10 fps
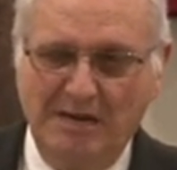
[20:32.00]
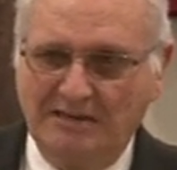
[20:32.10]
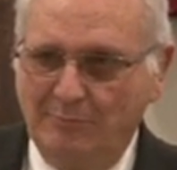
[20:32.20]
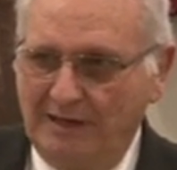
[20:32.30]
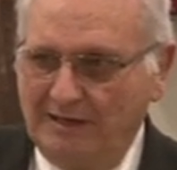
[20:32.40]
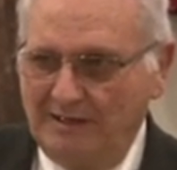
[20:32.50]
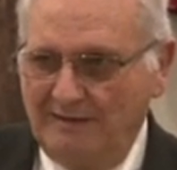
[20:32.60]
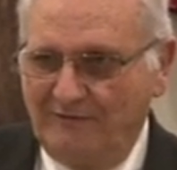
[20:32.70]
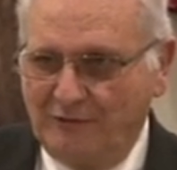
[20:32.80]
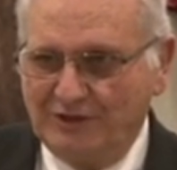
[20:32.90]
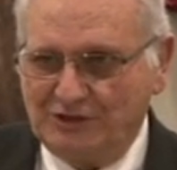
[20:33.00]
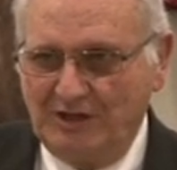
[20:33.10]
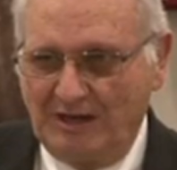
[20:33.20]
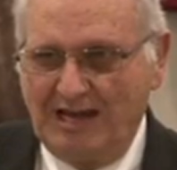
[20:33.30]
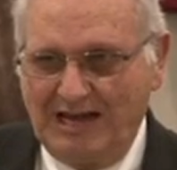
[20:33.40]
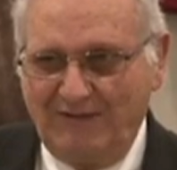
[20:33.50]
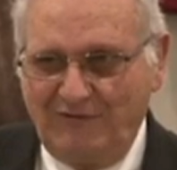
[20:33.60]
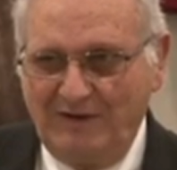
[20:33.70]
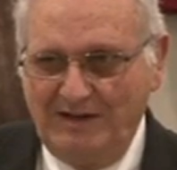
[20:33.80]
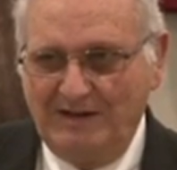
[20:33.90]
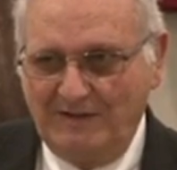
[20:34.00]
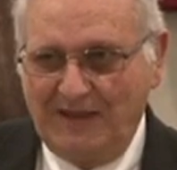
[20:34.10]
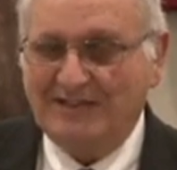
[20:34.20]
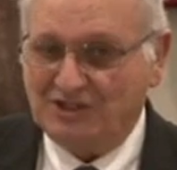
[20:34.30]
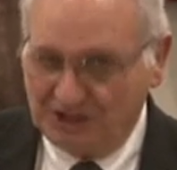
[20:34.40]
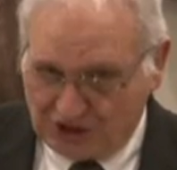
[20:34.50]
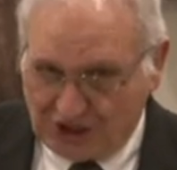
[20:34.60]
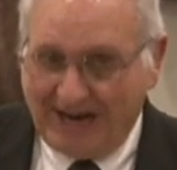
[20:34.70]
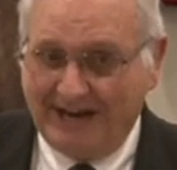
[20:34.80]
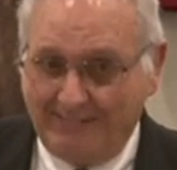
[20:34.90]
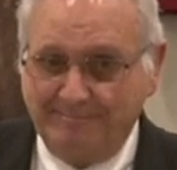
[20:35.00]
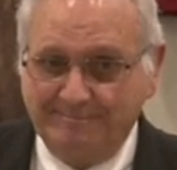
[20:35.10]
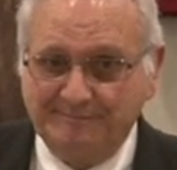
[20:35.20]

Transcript: make believe Christian life, that's the sham.